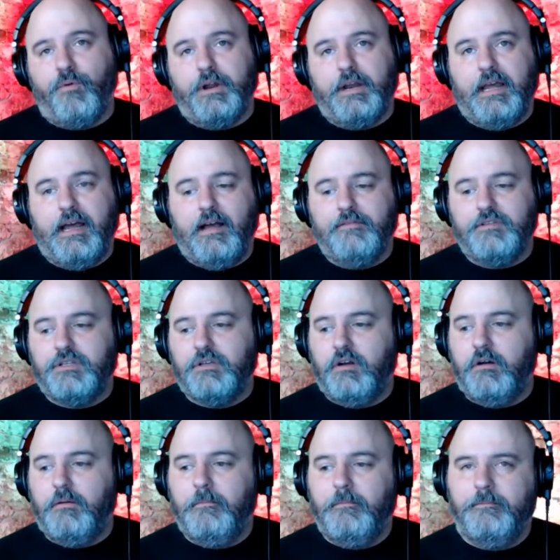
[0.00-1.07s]
We're going to have
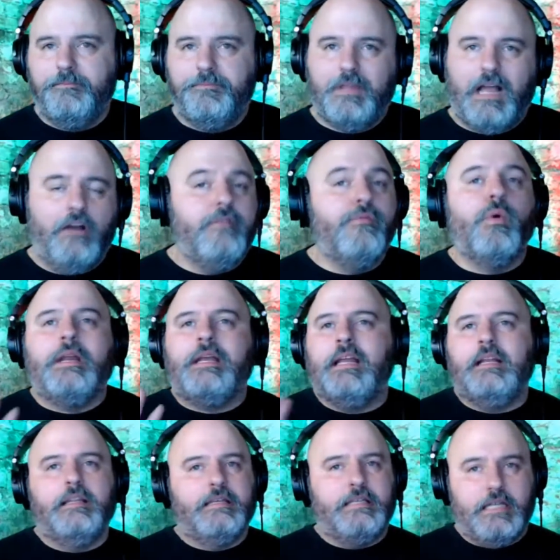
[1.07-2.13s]
some, I don't even want to
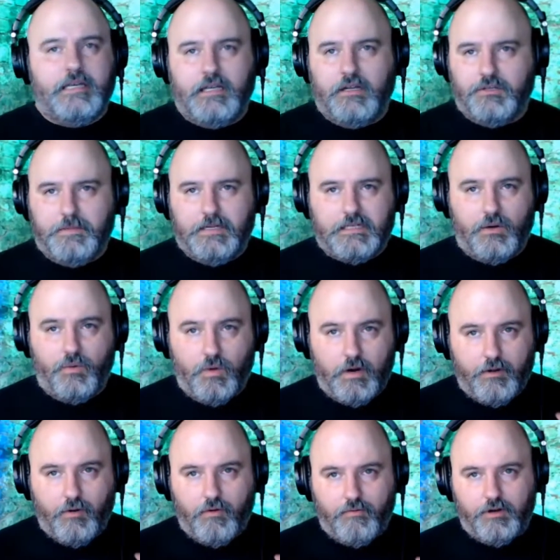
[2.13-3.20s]
get into details because I don't
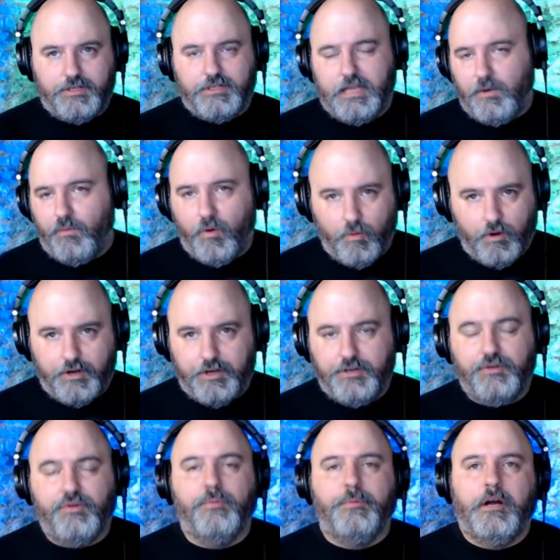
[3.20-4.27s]
want to overextend what we're going to
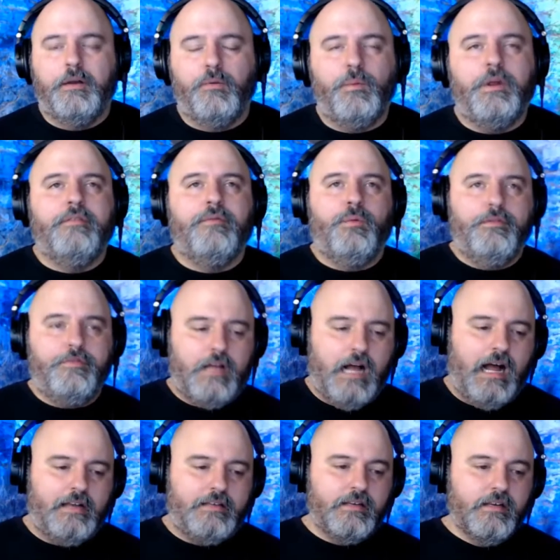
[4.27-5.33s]
do, but we've
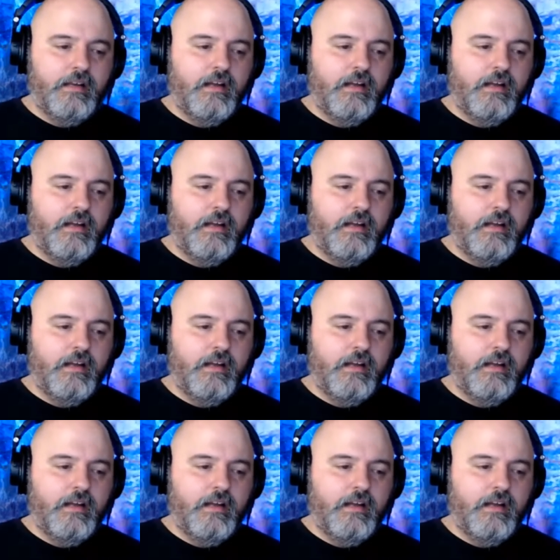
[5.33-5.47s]
got,